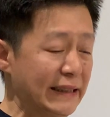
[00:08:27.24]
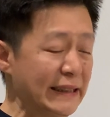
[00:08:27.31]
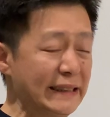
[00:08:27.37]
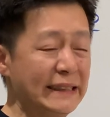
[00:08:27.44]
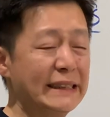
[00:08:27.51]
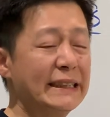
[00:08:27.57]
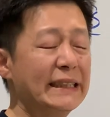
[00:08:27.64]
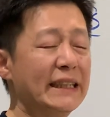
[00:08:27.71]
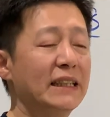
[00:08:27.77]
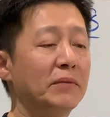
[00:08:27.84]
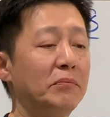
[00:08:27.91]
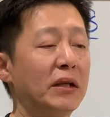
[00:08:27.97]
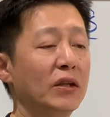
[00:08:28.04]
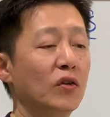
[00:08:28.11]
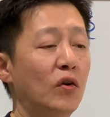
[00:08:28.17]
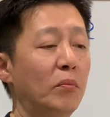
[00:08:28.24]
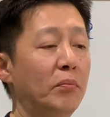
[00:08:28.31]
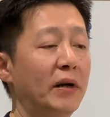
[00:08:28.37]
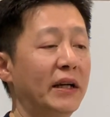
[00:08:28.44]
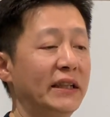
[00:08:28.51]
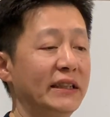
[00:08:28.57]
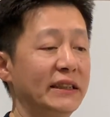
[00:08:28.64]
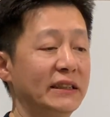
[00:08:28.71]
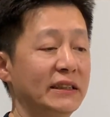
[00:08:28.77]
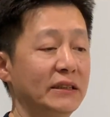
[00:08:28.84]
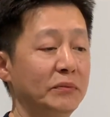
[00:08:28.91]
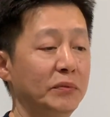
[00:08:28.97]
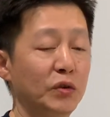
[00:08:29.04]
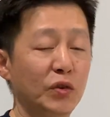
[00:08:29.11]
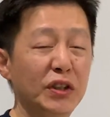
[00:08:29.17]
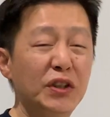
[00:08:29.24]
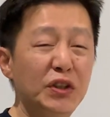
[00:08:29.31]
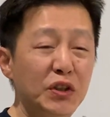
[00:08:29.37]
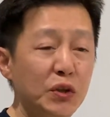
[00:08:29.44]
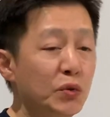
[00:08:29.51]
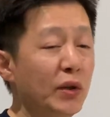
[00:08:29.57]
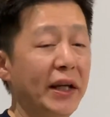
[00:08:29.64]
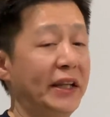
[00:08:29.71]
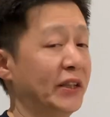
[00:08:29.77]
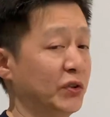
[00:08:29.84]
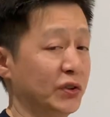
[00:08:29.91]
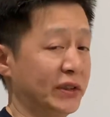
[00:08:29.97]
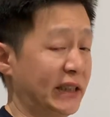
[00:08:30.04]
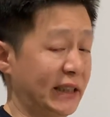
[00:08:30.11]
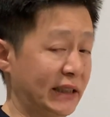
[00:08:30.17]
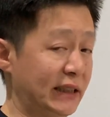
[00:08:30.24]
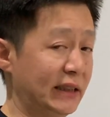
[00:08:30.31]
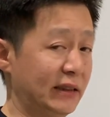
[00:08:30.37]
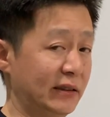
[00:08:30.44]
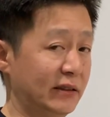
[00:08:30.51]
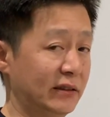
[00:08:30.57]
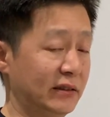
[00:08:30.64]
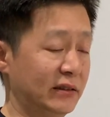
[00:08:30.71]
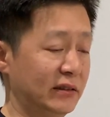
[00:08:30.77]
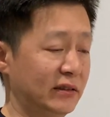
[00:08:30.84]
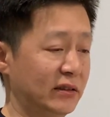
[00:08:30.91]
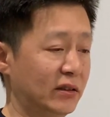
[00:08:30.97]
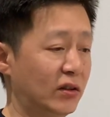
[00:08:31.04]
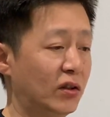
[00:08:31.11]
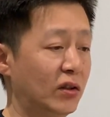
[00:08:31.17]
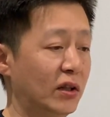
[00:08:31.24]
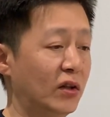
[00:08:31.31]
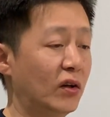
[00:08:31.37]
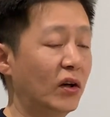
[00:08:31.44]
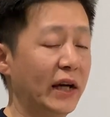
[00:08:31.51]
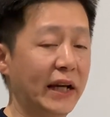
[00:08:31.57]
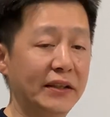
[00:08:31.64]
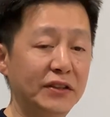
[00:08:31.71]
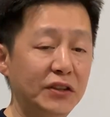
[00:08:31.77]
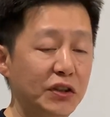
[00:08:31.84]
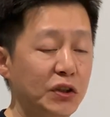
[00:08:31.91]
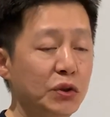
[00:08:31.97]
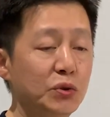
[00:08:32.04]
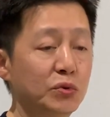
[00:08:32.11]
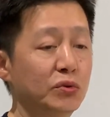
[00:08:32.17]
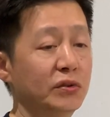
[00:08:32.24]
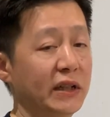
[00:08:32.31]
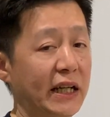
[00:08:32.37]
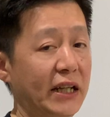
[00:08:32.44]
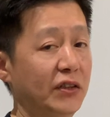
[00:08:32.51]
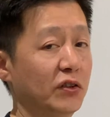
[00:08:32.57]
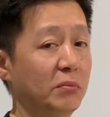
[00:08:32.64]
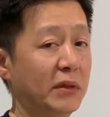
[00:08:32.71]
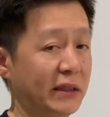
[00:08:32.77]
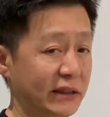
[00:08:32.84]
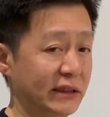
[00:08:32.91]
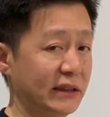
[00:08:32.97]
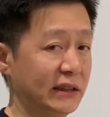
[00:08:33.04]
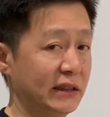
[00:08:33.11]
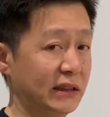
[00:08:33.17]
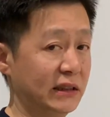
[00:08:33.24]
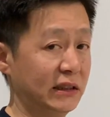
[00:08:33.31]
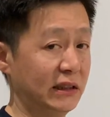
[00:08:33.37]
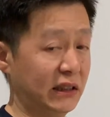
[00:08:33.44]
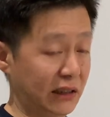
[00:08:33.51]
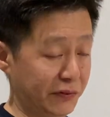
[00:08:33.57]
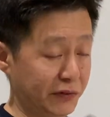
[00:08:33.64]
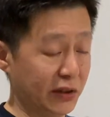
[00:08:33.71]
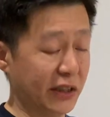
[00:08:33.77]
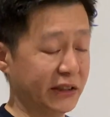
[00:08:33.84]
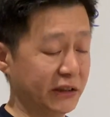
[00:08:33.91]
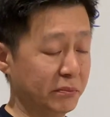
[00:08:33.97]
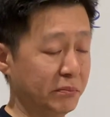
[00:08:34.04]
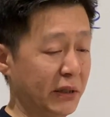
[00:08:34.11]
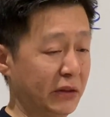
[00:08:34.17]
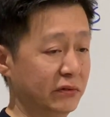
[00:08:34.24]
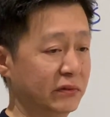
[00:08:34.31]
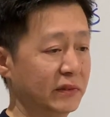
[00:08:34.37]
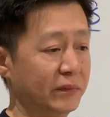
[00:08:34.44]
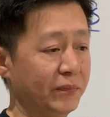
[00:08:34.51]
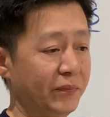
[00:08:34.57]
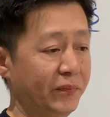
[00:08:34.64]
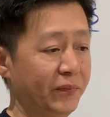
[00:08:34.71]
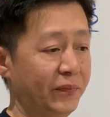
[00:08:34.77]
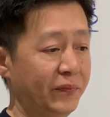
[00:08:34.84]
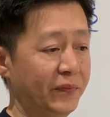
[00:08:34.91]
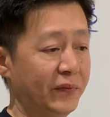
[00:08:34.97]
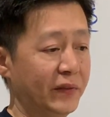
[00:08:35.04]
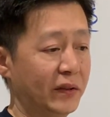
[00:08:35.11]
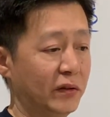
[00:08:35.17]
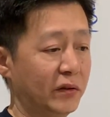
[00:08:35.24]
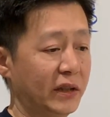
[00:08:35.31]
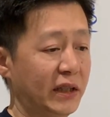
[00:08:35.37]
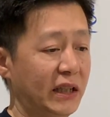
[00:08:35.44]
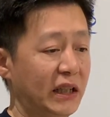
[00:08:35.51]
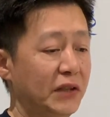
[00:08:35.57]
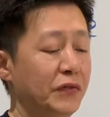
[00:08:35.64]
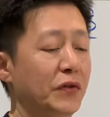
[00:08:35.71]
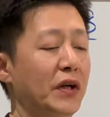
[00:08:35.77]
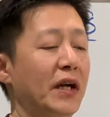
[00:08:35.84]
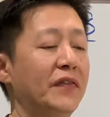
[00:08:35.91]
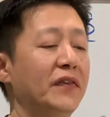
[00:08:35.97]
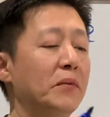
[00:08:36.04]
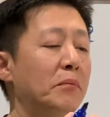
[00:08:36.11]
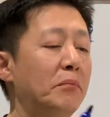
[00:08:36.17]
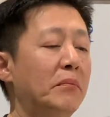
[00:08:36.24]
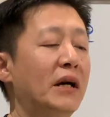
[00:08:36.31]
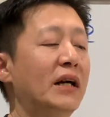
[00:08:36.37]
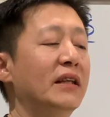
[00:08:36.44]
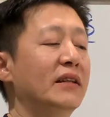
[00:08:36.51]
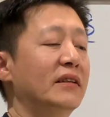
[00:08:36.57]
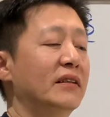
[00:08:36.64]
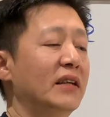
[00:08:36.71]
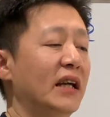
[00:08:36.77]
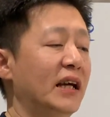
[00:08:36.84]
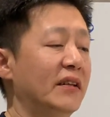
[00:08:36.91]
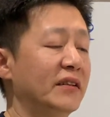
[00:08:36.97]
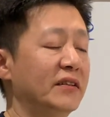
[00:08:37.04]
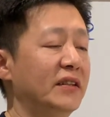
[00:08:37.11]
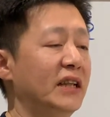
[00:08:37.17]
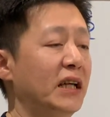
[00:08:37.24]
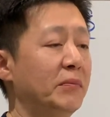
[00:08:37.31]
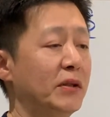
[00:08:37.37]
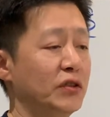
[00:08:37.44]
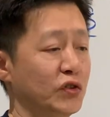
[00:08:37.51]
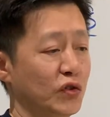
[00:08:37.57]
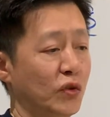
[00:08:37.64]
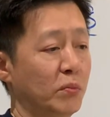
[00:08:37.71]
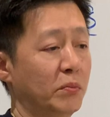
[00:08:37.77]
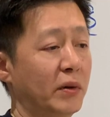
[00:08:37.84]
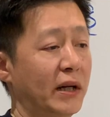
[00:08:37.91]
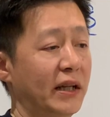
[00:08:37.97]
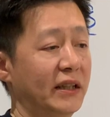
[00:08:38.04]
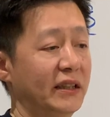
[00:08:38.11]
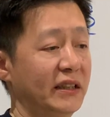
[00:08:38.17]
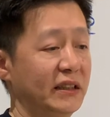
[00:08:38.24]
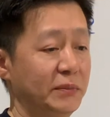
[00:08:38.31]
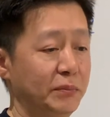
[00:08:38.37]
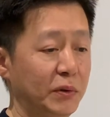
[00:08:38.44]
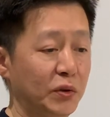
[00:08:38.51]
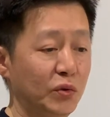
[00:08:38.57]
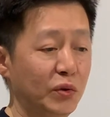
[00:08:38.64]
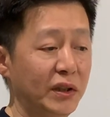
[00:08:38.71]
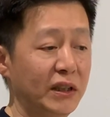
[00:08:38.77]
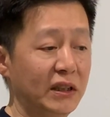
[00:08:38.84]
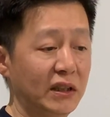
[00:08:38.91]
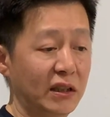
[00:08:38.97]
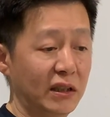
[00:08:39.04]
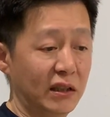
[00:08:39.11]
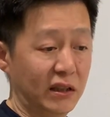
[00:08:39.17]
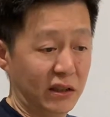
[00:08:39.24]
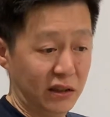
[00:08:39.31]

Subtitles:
The year and the month combined is between you and the society, and you and your mother, if you are the male. Okay, if you have the month and the day branch combined, it's between